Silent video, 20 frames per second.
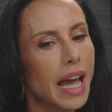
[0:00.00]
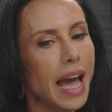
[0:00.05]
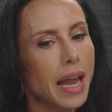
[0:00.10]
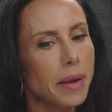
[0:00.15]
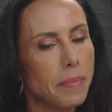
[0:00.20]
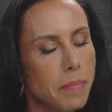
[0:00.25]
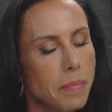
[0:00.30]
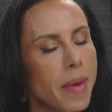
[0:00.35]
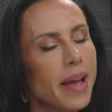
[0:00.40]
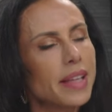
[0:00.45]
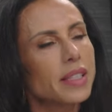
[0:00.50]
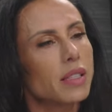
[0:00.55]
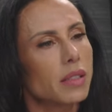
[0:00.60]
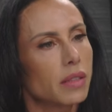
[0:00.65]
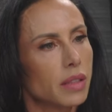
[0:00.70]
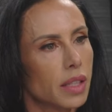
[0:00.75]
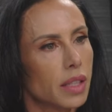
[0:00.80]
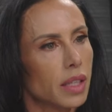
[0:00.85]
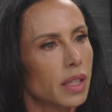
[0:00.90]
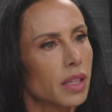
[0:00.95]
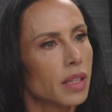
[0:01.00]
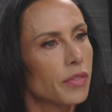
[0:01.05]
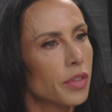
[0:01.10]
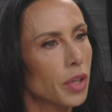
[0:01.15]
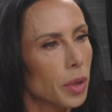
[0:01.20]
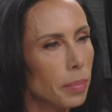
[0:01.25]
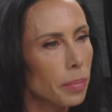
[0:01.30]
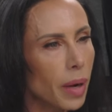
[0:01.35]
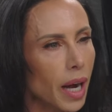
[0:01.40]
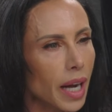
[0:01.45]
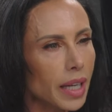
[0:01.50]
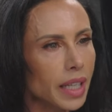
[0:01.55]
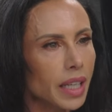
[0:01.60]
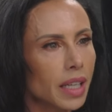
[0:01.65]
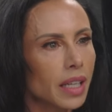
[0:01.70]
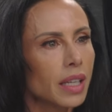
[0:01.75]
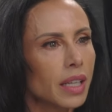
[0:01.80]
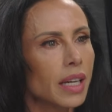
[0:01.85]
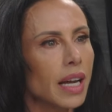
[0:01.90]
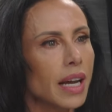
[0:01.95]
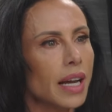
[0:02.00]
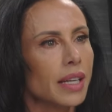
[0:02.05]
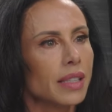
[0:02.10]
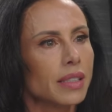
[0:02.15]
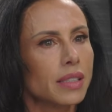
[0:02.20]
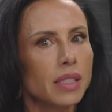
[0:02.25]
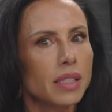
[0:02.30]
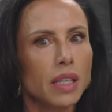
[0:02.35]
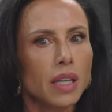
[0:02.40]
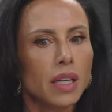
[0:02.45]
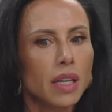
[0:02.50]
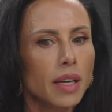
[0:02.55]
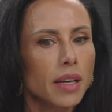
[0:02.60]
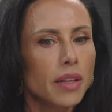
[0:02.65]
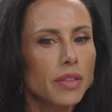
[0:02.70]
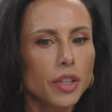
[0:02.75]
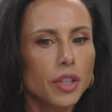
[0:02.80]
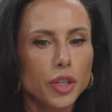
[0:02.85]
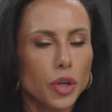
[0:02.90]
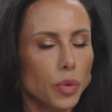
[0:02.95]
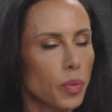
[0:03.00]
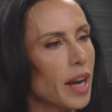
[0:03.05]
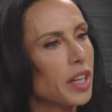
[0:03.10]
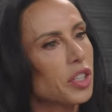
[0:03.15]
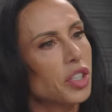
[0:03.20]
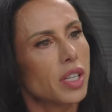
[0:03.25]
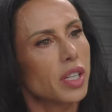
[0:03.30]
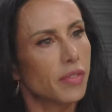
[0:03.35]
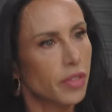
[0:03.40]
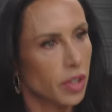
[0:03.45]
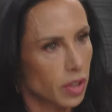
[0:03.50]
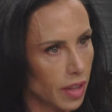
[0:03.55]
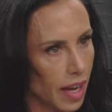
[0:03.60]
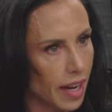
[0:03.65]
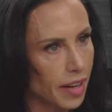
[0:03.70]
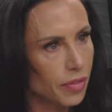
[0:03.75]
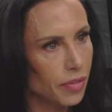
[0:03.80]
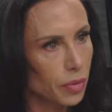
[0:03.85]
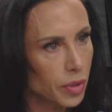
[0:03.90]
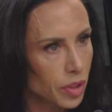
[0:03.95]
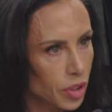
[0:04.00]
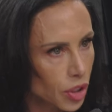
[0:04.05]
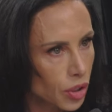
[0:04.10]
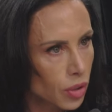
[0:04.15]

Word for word: and mentally of your body and the direction of your life. Would